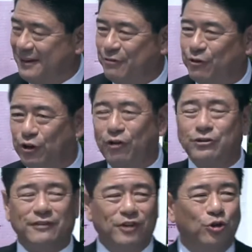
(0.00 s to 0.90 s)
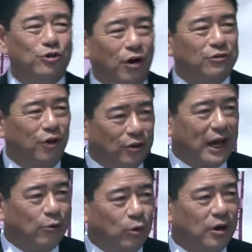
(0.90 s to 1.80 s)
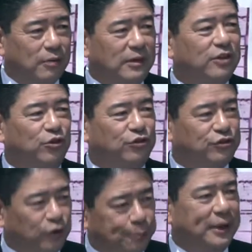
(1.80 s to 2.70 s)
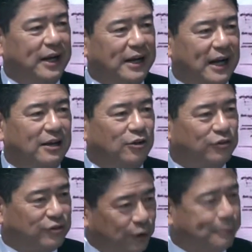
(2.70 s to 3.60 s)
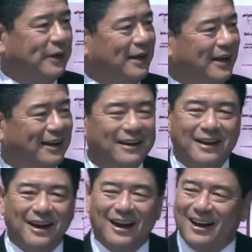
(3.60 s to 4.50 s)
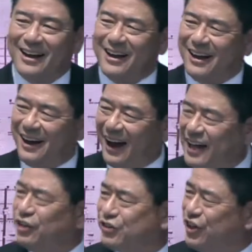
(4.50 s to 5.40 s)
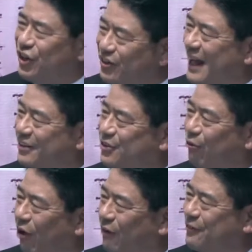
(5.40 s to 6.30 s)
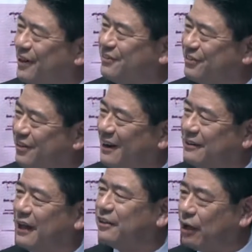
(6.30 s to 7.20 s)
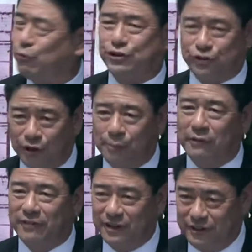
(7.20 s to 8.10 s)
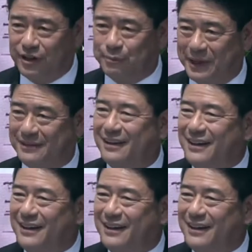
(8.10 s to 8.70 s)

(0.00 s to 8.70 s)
For those of you who don't know that word, it means "you stupid idiot, you stupid idiot." I used to hear that so often as a child, I thought it was a term of endearment.